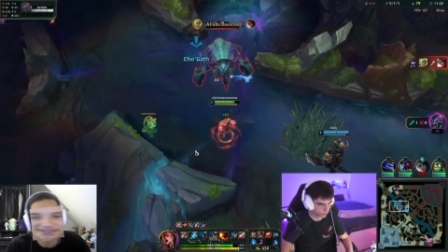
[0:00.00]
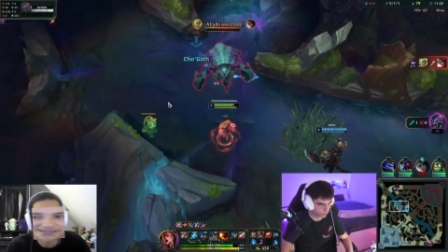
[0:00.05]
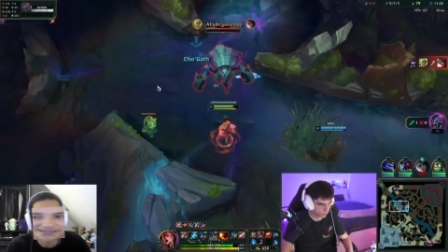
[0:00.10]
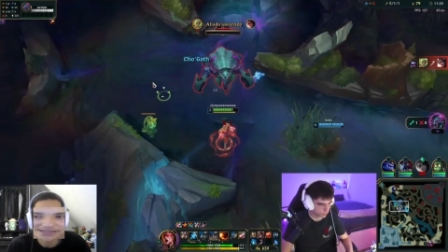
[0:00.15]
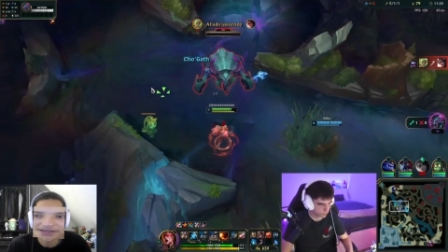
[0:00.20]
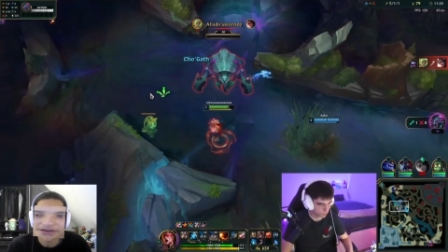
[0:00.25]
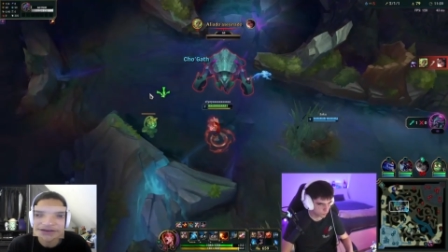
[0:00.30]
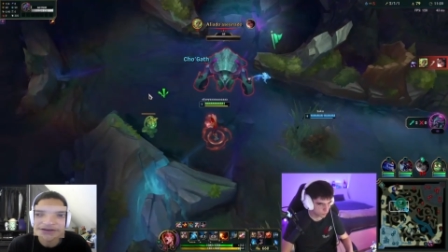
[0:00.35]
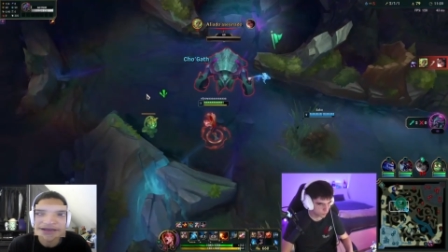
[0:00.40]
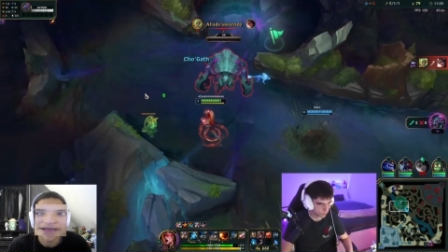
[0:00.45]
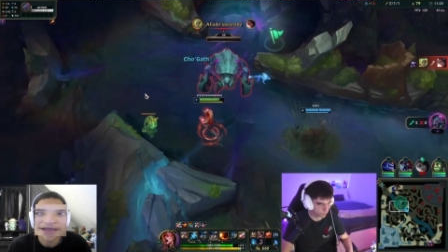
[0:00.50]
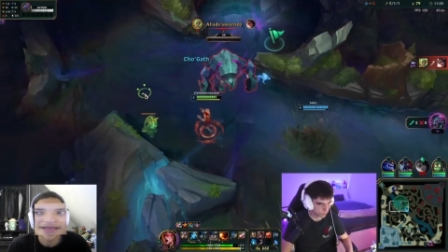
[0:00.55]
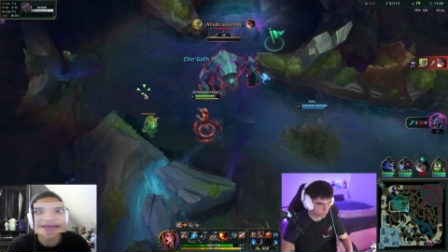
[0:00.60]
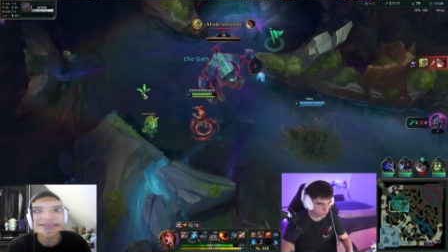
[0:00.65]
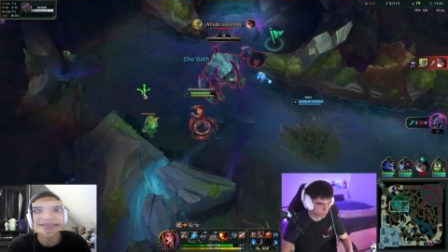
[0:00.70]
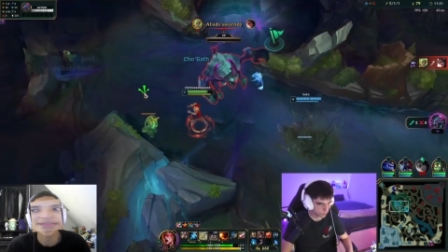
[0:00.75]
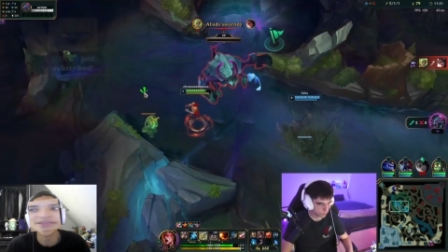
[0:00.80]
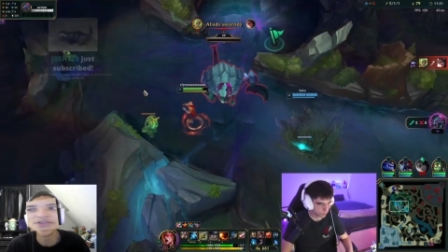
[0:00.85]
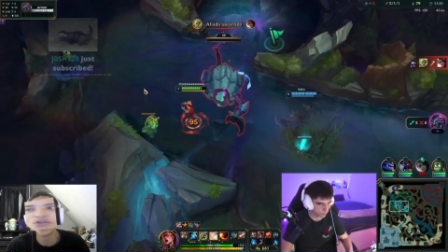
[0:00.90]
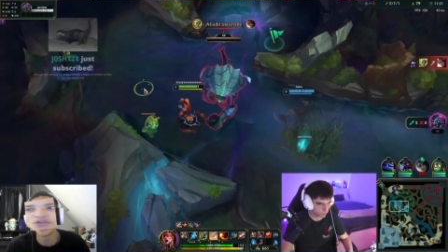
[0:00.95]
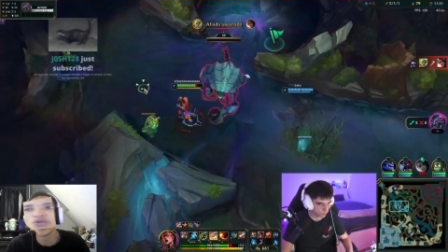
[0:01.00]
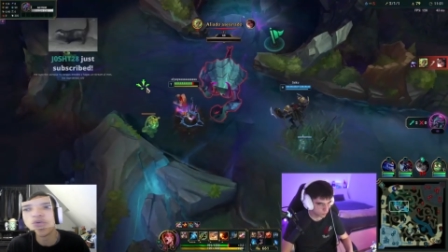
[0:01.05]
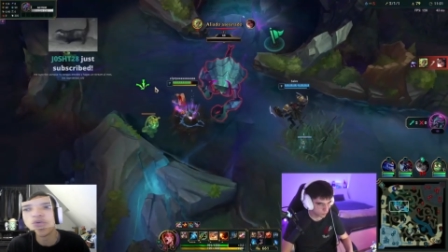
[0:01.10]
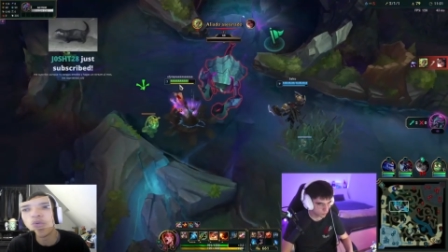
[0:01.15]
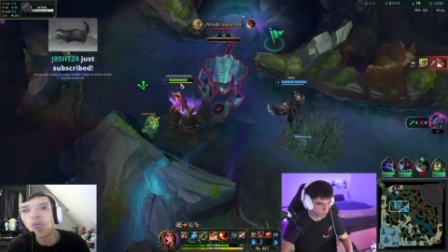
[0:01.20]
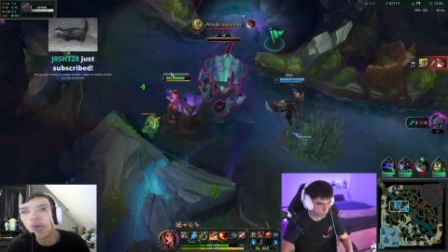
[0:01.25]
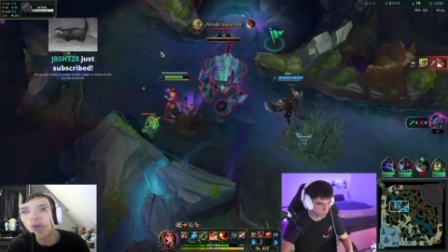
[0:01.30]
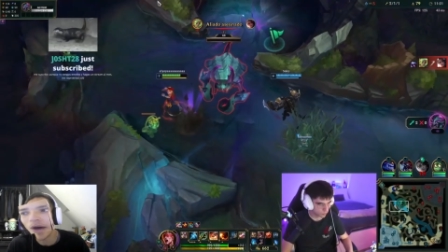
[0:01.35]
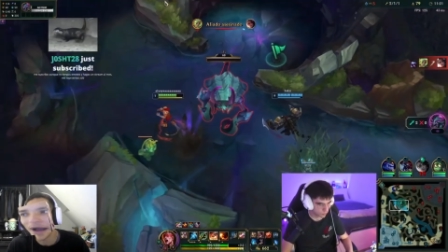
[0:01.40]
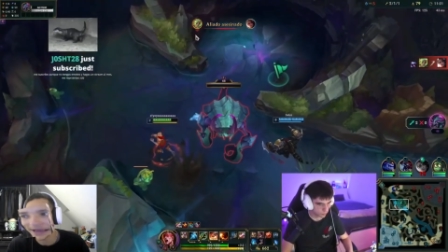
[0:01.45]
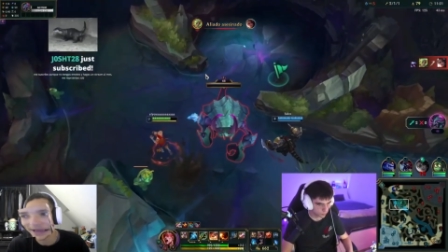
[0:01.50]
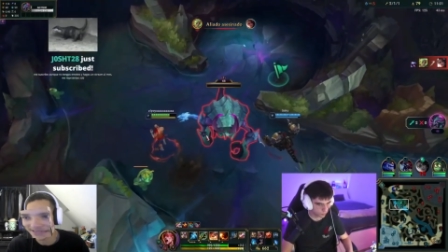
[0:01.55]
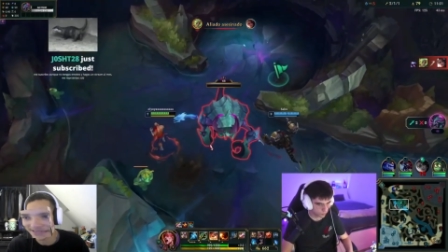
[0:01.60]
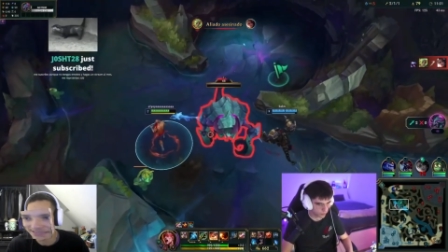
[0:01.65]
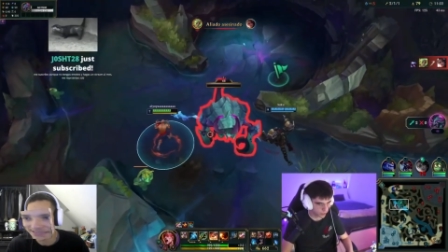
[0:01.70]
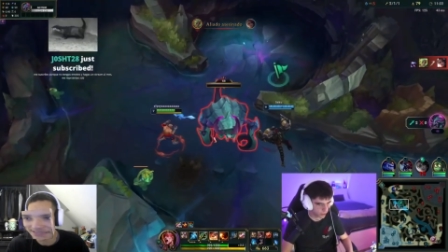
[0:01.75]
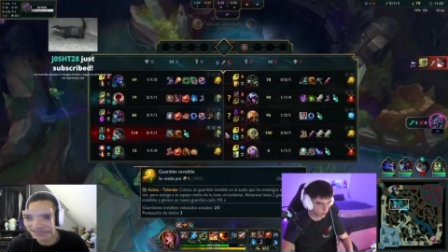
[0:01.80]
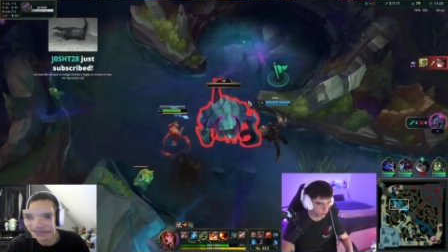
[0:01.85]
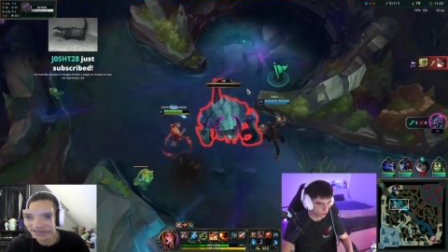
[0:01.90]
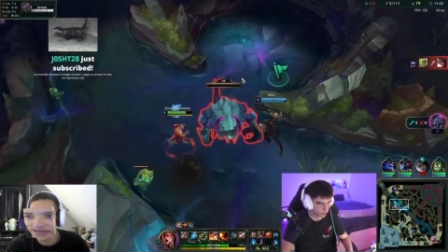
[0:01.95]
dude,
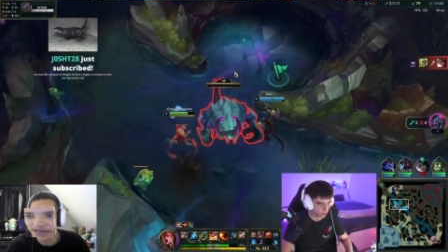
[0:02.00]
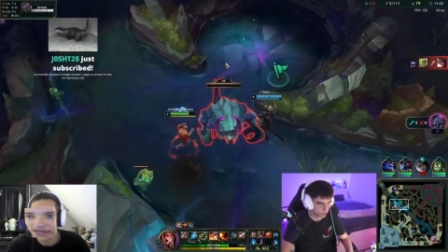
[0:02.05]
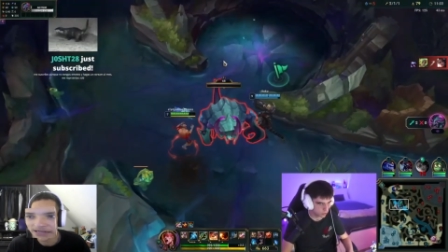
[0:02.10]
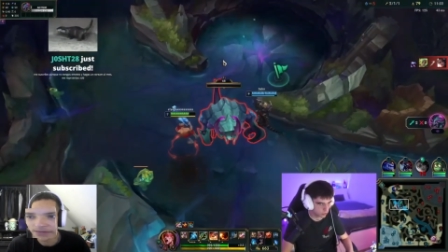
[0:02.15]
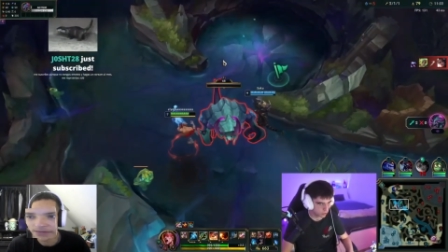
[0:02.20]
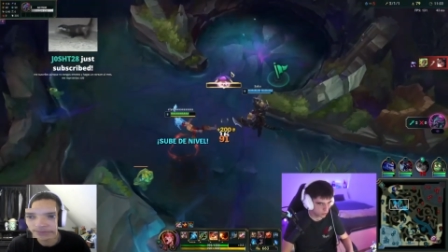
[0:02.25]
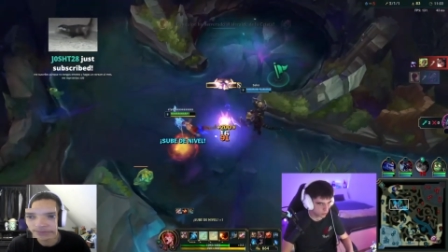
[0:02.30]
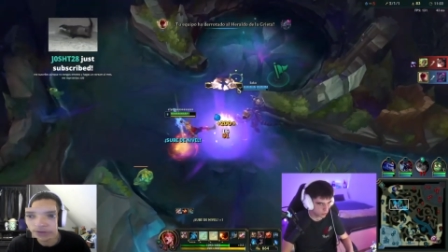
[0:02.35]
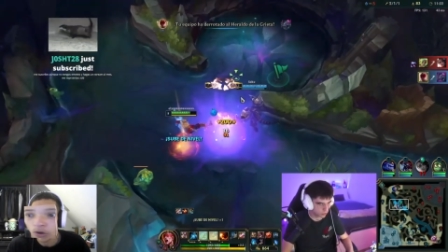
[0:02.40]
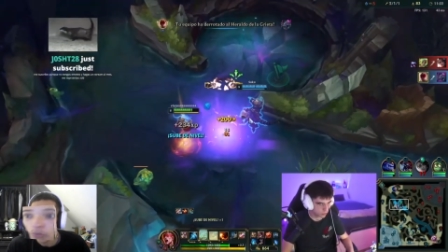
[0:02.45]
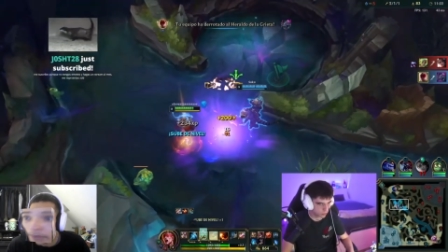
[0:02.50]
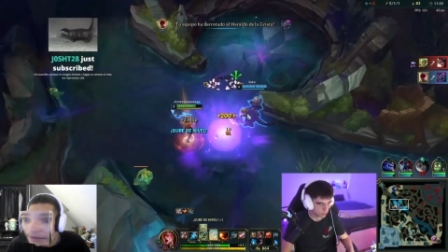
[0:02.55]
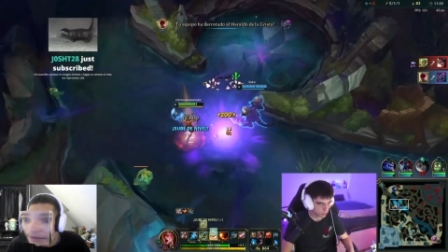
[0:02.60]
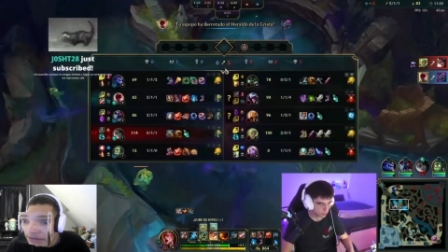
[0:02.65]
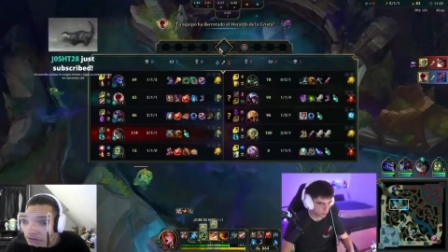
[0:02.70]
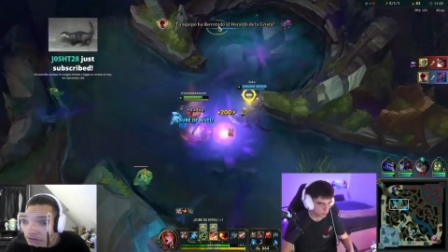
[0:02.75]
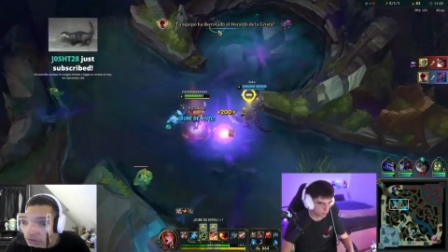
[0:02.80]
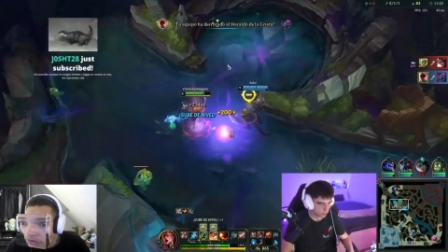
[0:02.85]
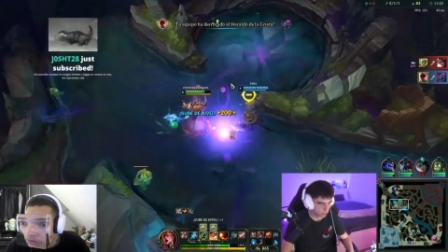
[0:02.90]
twice. LeBlanc, oh my,